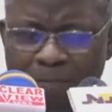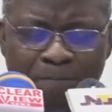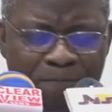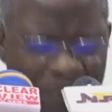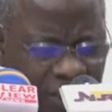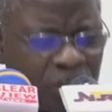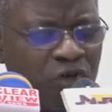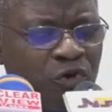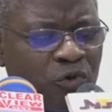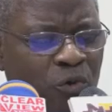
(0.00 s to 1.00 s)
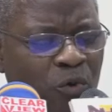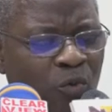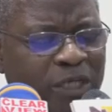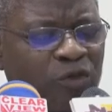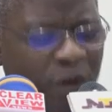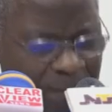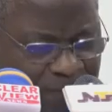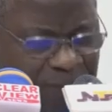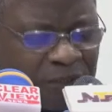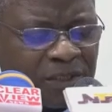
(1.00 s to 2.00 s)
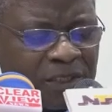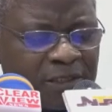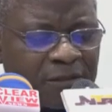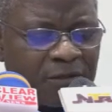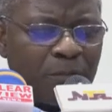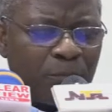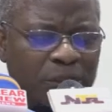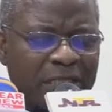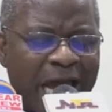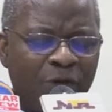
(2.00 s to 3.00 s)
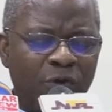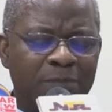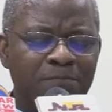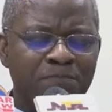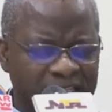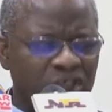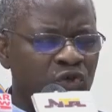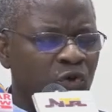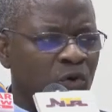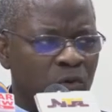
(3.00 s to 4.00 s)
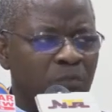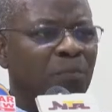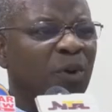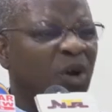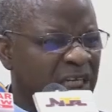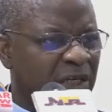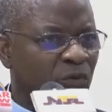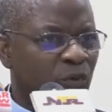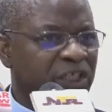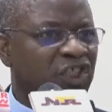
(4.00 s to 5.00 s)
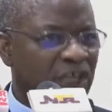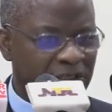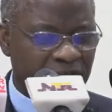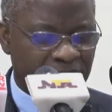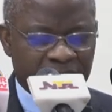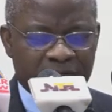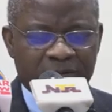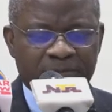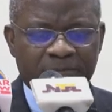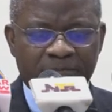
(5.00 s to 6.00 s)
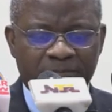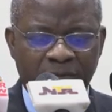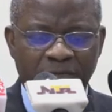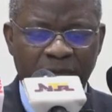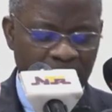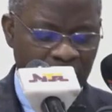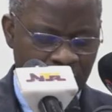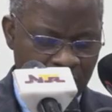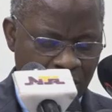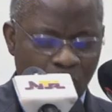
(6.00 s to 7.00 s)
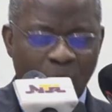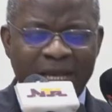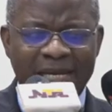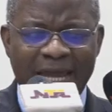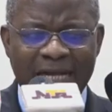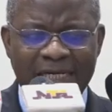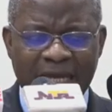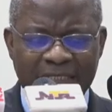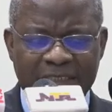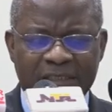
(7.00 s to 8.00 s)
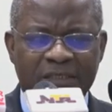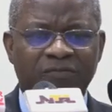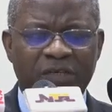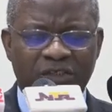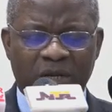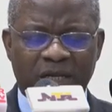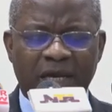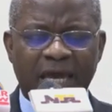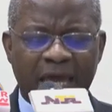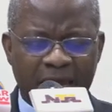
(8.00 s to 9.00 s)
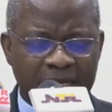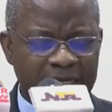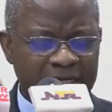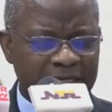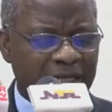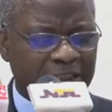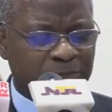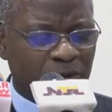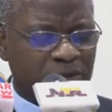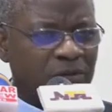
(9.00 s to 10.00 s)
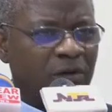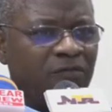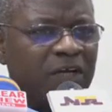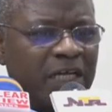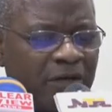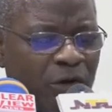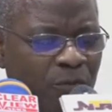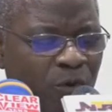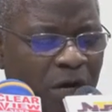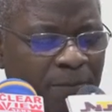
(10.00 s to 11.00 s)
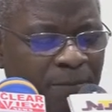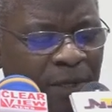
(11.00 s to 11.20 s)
beat you with whips, but I will beat you bloody with chains. When the elders of Israel heard the response of King Rehoboam,